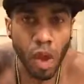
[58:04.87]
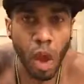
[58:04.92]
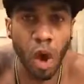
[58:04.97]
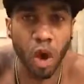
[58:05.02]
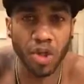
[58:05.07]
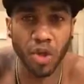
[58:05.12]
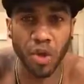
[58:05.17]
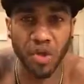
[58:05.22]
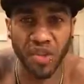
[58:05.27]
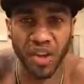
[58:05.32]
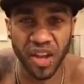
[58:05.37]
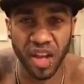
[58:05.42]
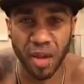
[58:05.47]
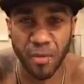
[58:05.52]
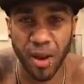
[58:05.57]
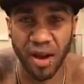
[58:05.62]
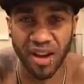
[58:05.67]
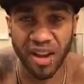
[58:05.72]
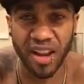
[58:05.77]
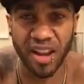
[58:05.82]
Also thinking
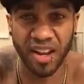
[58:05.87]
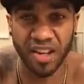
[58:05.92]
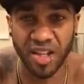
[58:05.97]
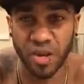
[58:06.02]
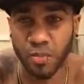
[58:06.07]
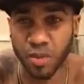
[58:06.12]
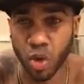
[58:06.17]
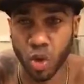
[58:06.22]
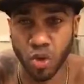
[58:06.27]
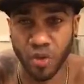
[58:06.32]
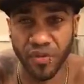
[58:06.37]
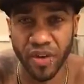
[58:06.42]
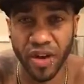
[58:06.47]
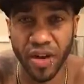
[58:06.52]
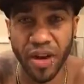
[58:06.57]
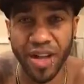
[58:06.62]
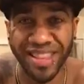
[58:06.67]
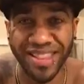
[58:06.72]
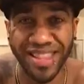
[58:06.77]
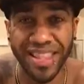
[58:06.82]
about getting some sort of
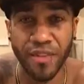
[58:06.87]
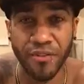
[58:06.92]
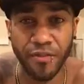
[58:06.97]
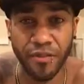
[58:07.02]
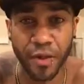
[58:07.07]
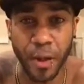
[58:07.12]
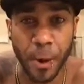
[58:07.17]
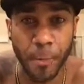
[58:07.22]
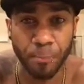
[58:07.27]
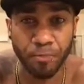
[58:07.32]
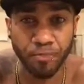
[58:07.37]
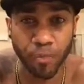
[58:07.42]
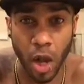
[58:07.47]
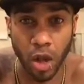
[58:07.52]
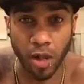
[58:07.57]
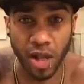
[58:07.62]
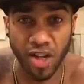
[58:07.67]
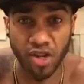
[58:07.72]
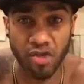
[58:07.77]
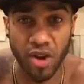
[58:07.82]
a Leaf
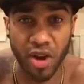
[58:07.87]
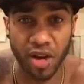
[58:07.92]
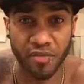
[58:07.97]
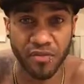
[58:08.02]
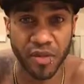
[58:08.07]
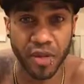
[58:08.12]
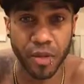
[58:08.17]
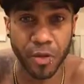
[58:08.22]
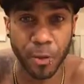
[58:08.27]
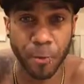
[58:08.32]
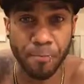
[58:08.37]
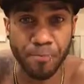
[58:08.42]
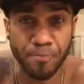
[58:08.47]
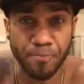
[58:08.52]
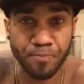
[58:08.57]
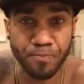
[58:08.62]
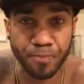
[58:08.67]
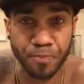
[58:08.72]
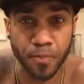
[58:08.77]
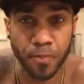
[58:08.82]
electronic vehicle.
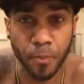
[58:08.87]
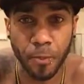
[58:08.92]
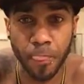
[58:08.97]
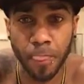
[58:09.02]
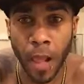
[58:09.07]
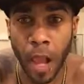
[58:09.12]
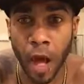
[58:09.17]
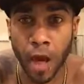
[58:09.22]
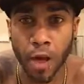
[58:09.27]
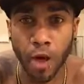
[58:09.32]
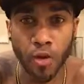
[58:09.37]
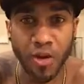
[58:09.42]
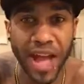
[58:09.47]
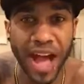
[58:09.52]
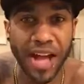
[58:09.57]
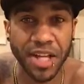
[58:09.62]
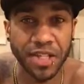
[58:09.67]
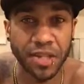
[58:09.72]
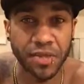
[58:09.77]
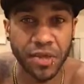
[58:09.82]
No
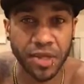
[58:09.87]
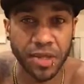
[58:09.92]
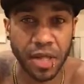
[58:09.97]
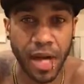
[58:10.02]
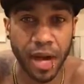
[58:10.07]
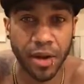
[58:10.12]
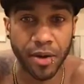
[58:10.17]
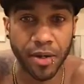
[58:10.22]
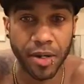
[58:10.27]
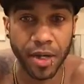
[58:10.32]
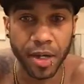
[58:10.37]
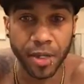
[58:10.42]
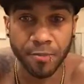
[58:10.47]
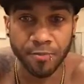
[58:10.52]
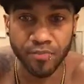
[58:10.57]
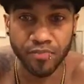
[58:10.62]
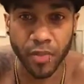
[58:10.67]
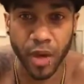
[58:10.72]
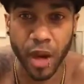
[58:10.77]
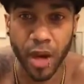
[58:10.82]
gasoline allowed.
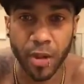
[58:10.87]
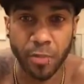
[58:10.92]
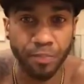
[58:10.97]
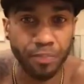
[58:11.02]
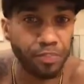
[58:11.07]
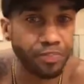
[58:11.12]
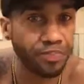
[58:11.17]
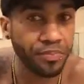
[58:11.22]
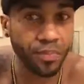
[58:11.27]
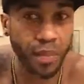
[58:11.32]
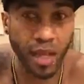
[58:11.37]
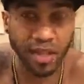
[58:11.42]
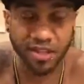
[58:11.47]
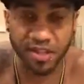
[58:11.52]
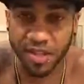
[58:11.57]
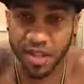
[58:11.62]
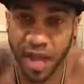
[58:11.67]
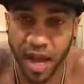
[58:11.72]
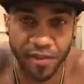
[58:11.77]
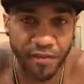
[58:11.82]

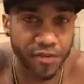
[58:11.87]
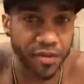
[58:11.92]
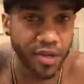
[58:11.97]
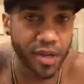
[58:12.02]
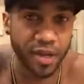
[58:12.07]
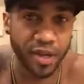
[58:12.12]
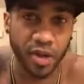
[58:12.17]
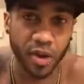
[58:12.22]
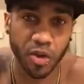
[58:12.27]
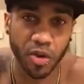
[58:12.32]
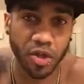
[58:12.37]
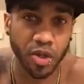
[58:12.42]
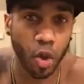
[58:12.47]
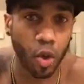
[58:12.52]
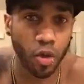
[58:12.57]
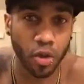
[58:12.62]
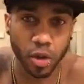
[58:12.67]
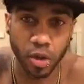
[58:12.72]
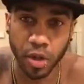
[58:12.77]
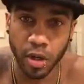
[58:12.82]
Definitely going to go
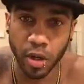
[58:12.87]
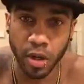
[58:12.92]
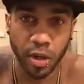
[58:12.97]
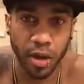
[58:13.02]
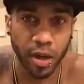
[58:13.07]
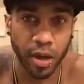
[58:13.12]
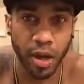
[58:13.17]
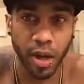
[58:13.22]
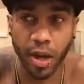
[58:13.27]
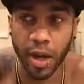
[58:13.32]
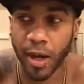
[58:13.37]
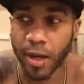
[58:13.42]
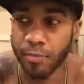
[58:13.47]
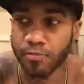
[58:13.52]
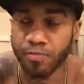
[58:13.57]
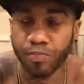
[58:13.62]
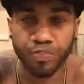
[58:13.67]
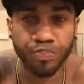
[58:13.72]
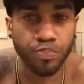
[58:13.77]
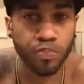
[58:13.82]
solar,
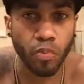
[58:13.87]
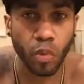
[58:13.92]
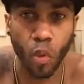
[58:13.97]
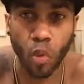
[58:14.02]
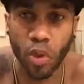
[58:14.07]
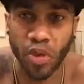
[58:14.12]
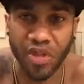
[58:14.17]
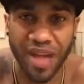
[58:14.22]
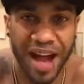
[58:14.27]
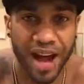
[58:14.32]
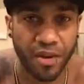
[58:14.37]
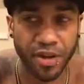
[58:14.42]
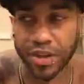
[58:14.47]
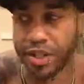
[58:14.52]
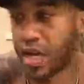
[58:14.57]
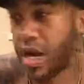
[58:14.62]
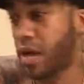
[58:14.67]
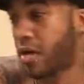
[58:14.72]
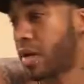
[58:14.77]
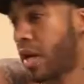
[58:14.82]
without a
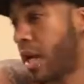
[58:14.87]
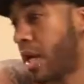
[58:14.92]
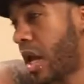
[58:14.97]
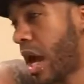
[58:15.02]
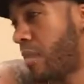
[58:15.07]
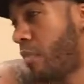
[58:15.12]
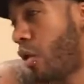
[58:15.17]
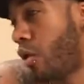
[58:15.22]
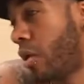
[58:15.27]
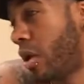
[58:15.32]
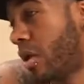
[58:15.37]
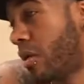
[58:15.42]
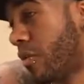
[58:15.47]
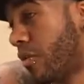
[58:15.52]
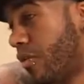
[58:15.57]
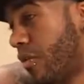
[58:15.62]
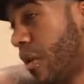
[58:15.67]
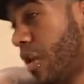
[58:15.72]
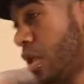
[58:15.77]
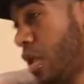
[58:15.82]
doubt. And I'm only going
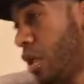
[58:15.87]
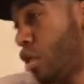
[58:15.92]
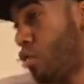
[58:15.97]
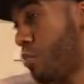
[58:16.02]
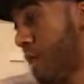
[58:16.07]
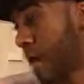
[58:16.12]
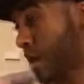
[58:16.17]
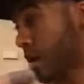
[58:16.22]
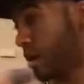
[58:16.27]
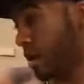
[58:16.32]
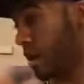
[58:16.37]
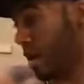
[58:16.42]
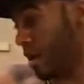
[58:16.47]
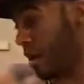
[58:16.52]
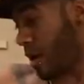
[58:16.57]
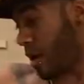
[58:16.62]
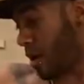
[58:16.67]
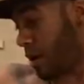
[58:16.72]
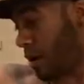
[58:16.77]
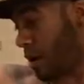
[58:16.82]
to feed you, Bane.
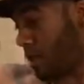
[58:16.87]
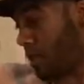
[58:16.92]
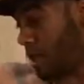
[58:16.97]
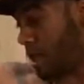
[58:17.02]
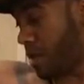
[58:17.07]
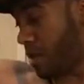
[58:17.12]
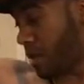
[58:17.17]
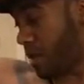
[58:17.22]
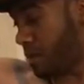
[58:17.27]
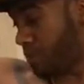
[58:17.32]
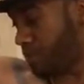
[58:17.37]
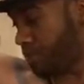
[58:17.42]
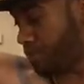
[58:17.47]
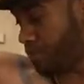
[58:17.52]
Come and see me.